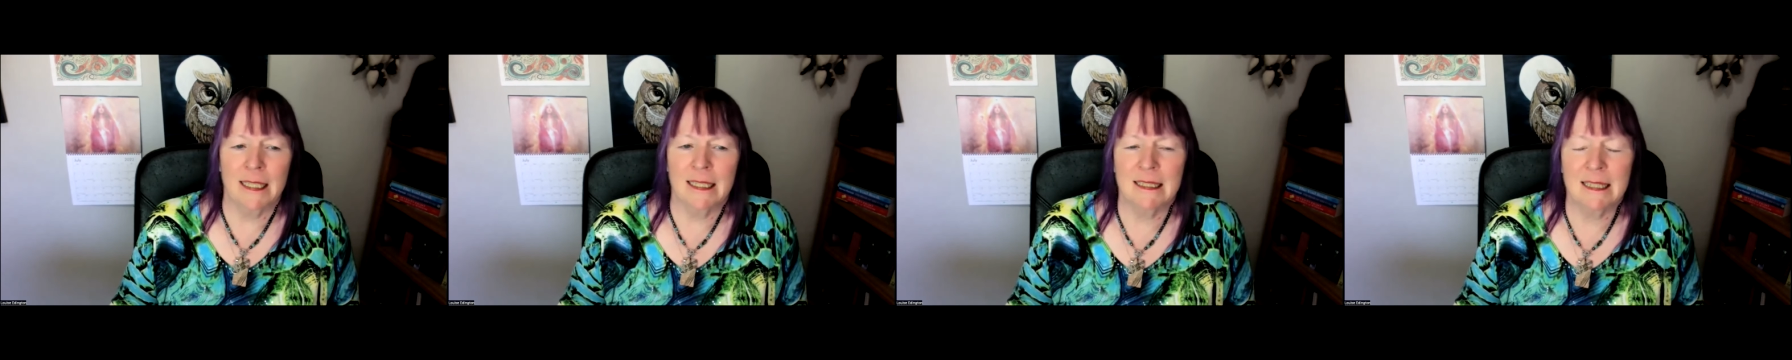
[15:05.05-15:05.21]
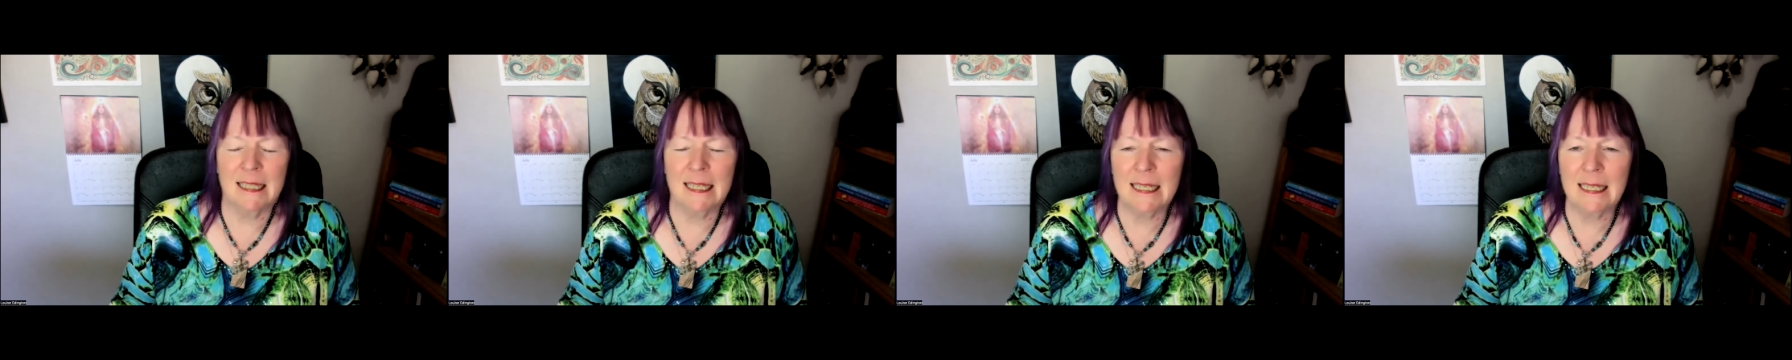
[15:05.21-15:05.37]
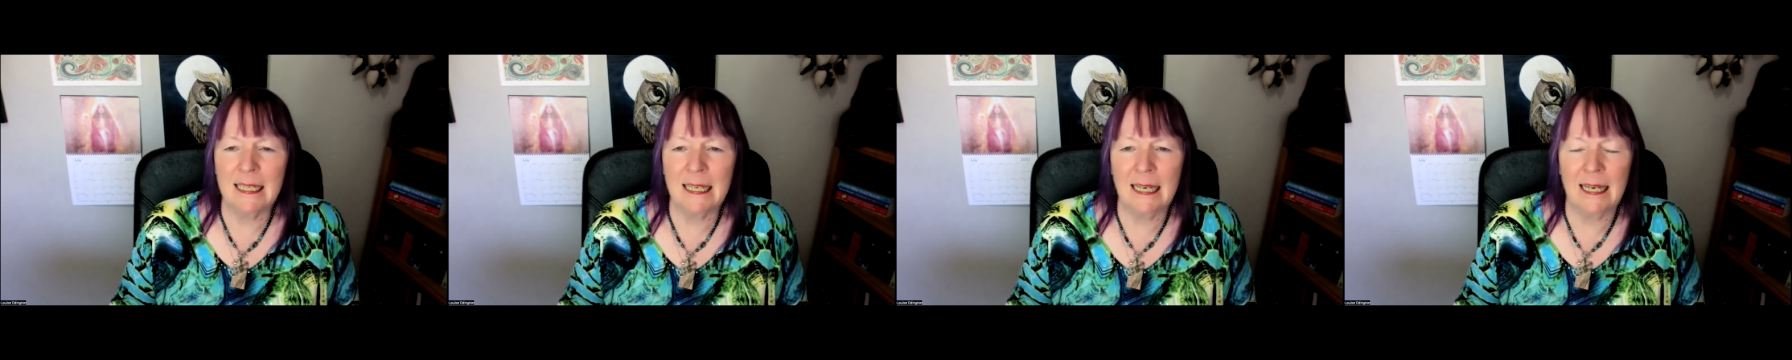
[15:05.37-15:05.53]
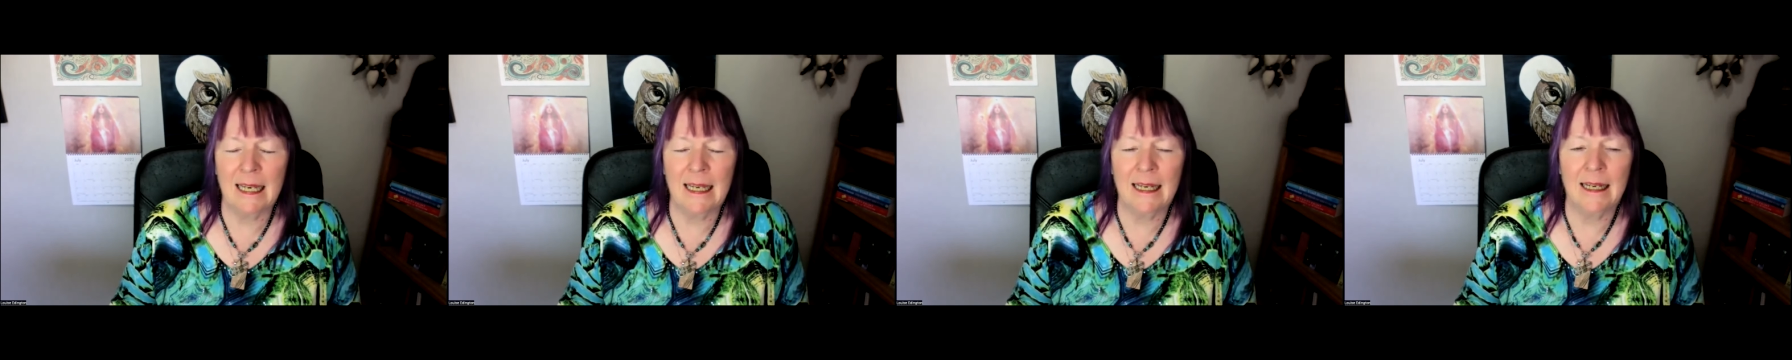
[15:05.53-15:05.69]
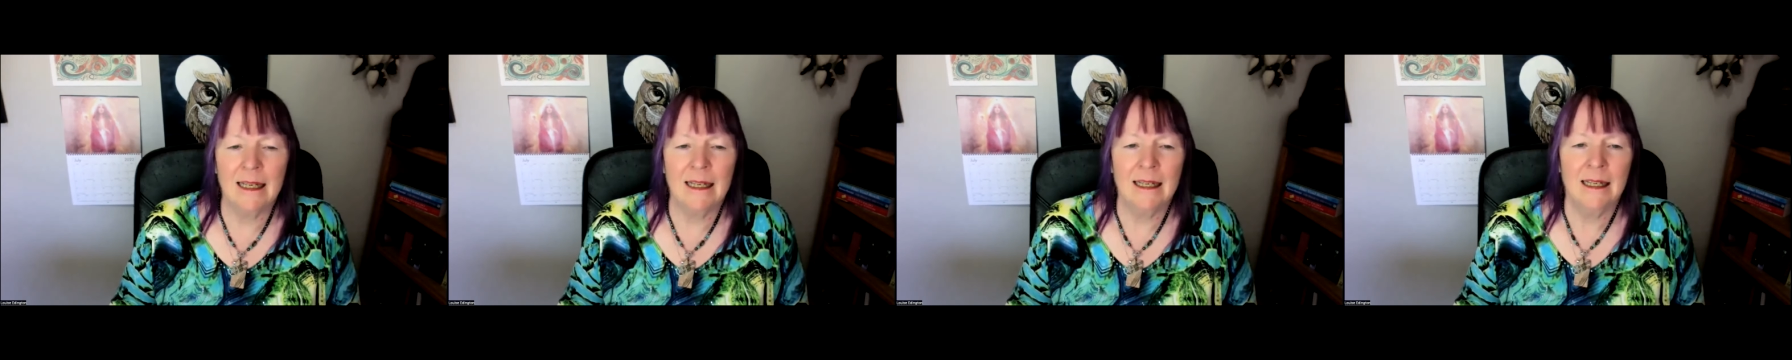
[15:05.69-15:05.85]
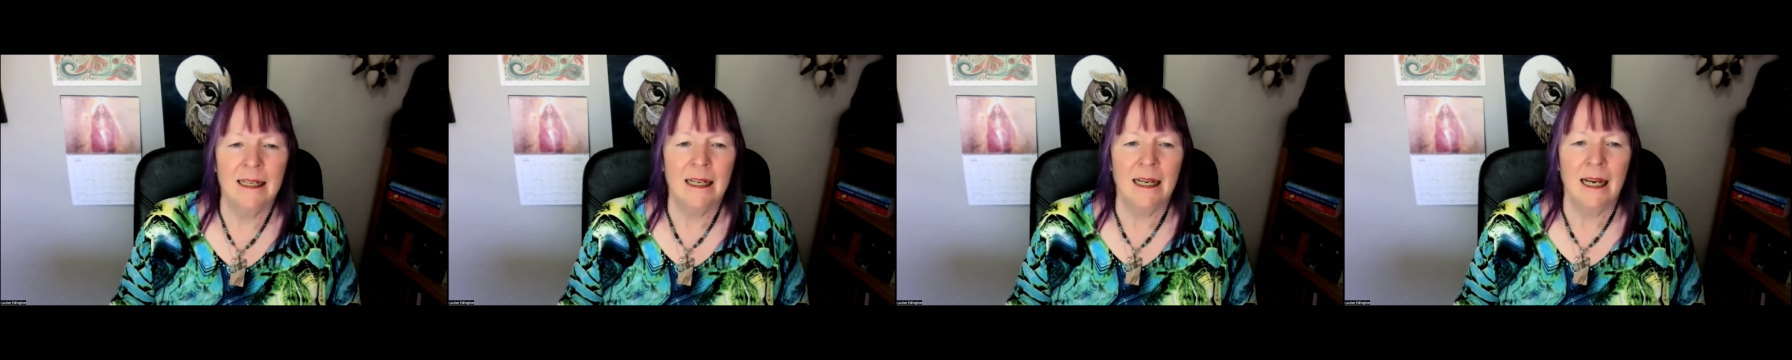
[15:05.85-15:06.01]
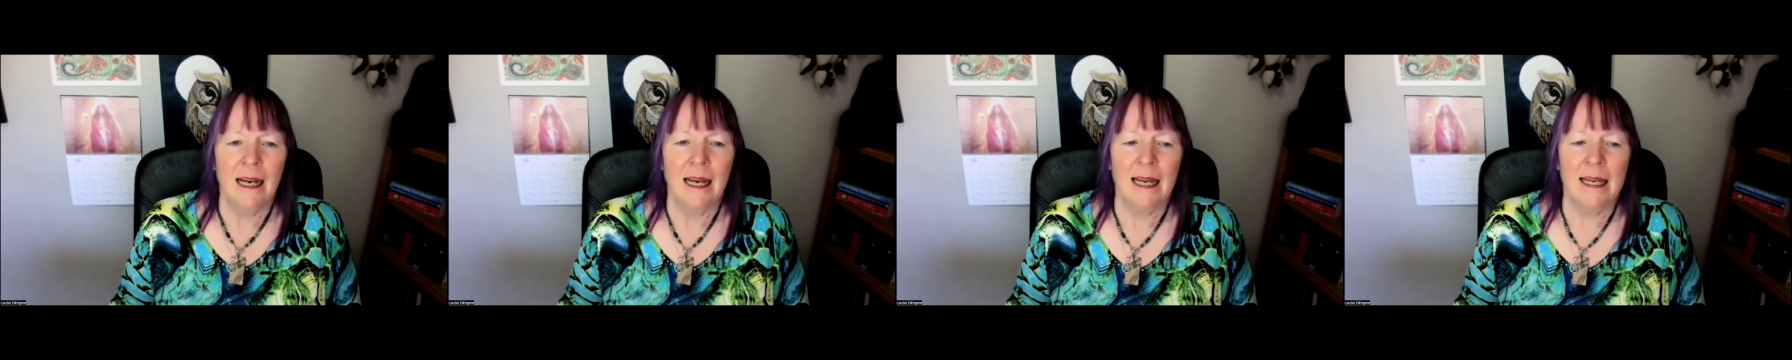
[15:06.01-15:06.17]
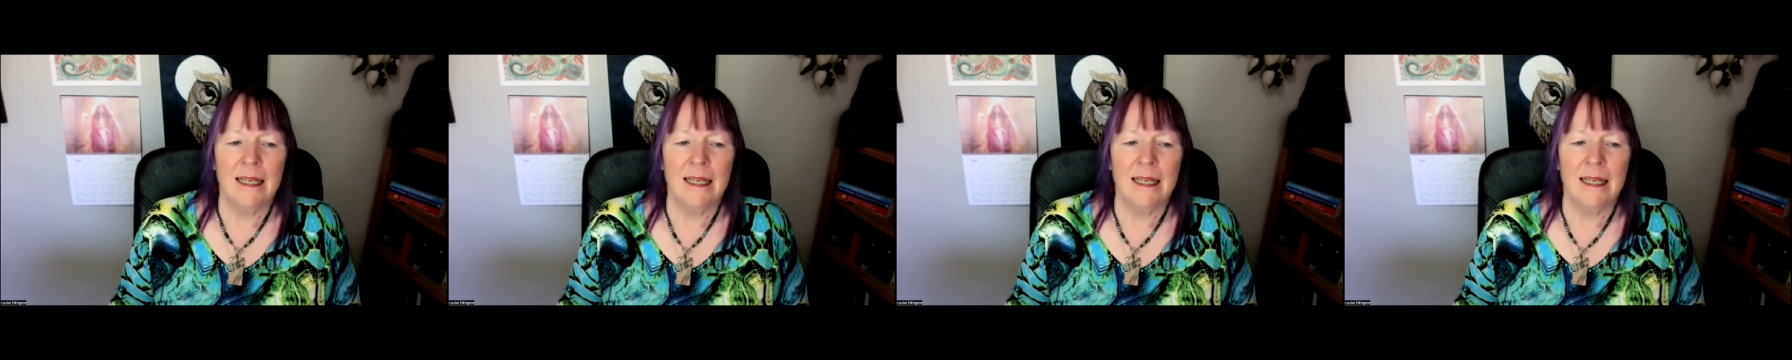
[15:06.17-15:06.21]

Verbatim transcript: free-thinking,